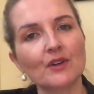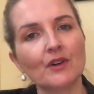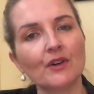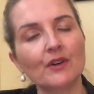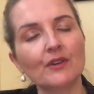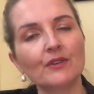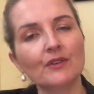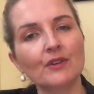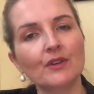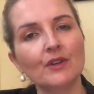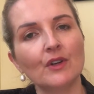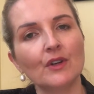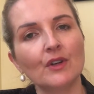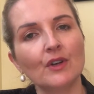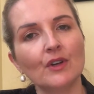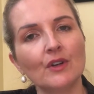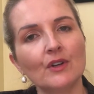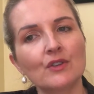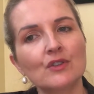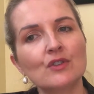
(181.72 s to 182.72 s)
stone
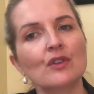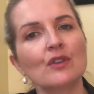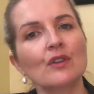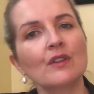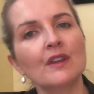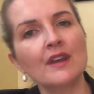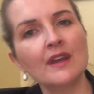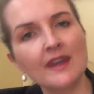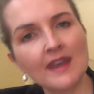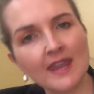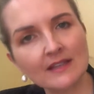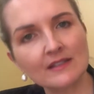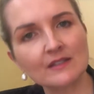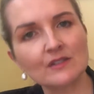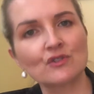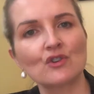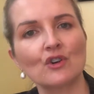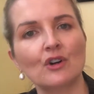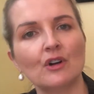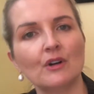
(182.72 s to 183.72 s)
to the
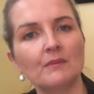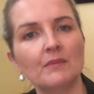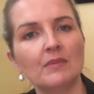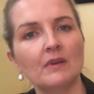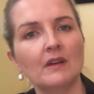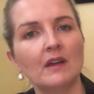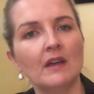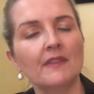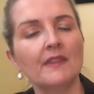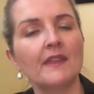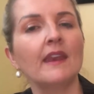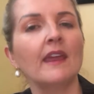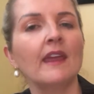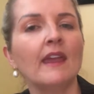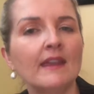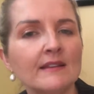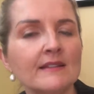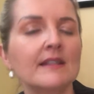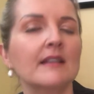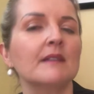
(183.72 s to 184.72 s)
next job that
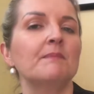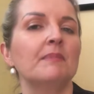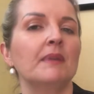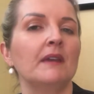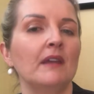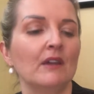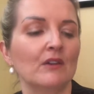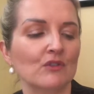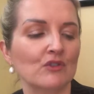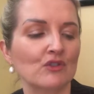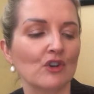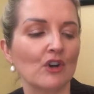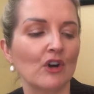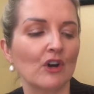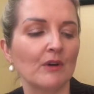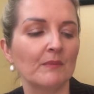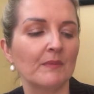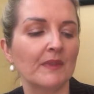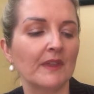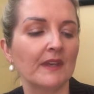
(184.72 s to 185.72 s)
ends up being a
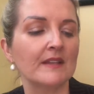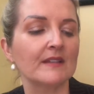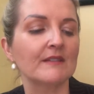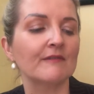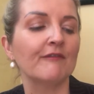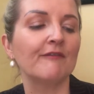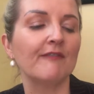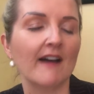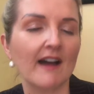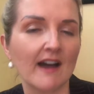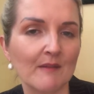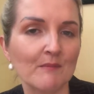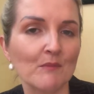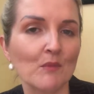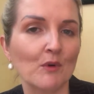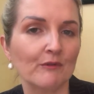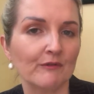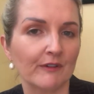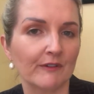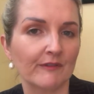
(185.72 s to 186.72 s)
job that is far
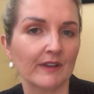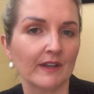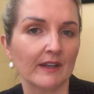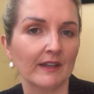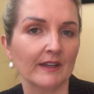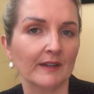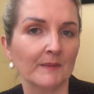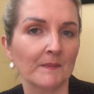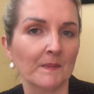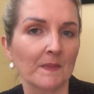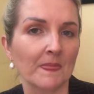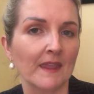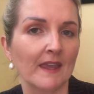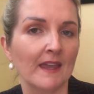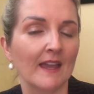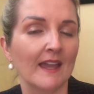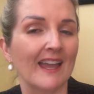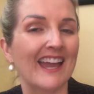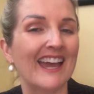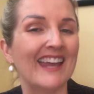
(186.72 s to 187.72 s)
more fulfilling.
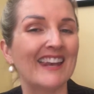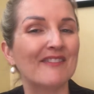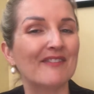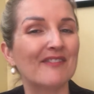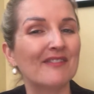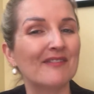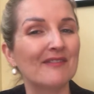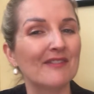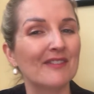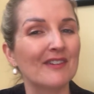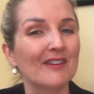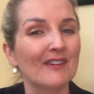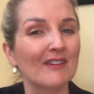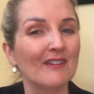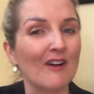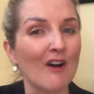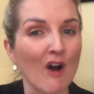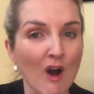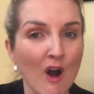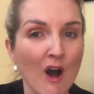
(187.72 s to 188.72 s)
And if
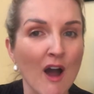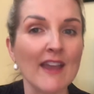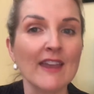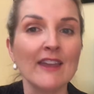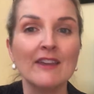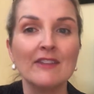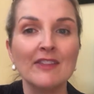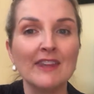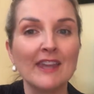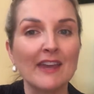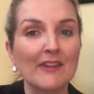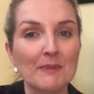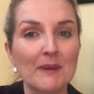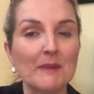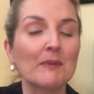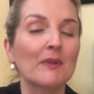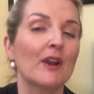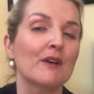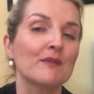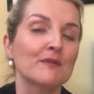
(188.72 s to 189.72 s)
I and the other
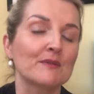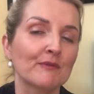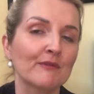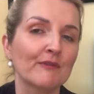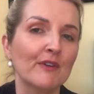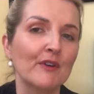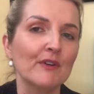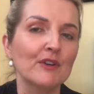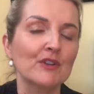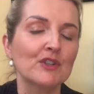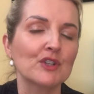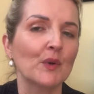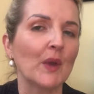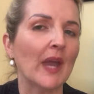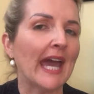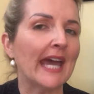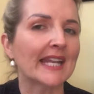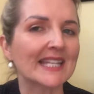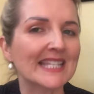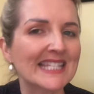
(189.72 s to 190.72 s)
people that I was referring to
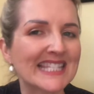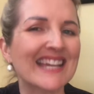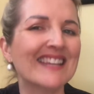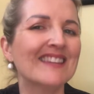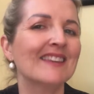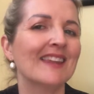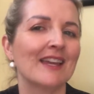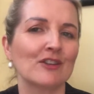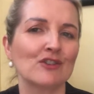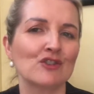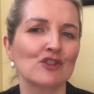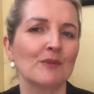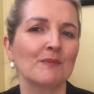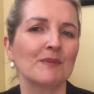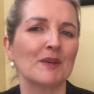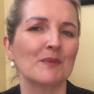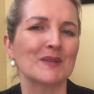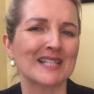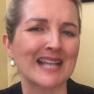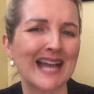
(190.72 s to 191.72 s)
hadn't done that
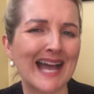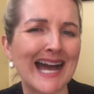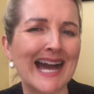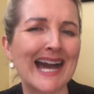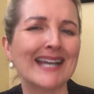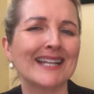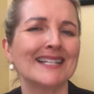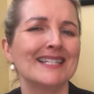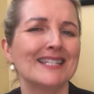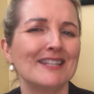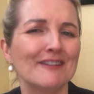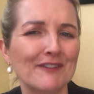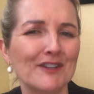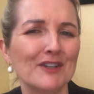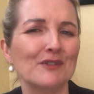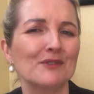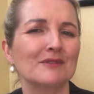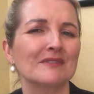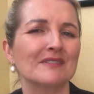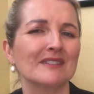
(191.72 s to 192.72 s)
job that was hard and
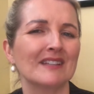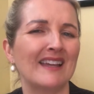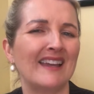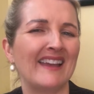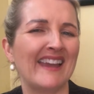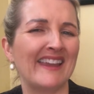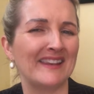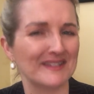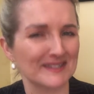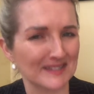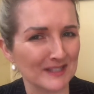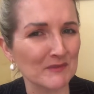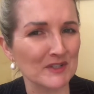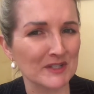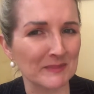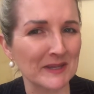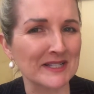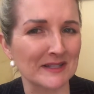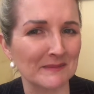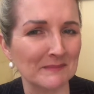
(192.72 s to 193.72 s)
difficult and in some
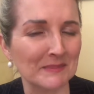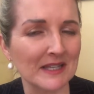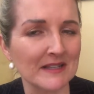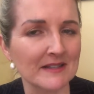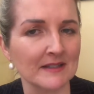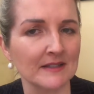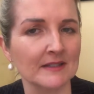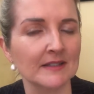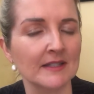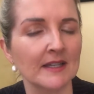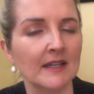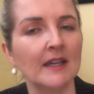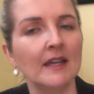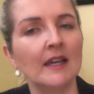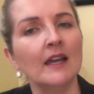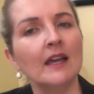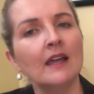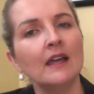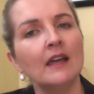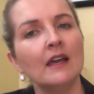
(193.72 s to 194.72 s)
respects unpleasant,
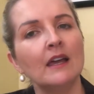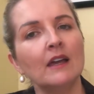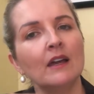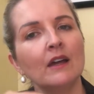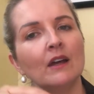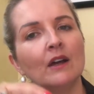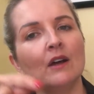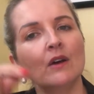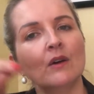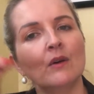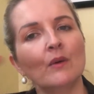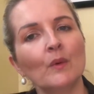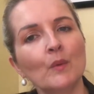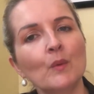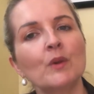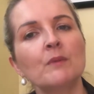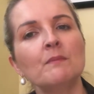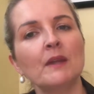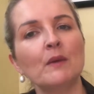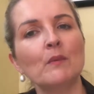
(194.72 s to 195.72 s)
we
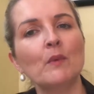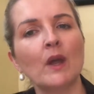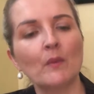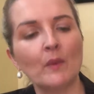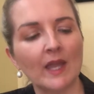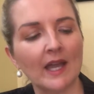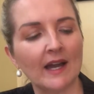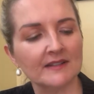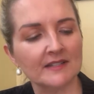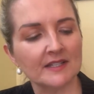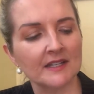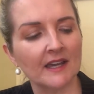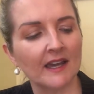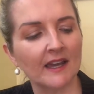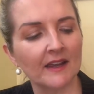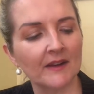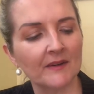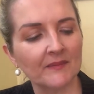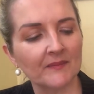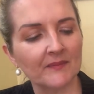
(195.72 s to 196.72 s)
wouldn't be where we are
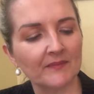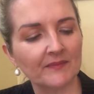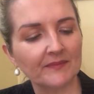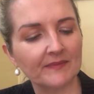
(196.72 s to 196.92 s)
today.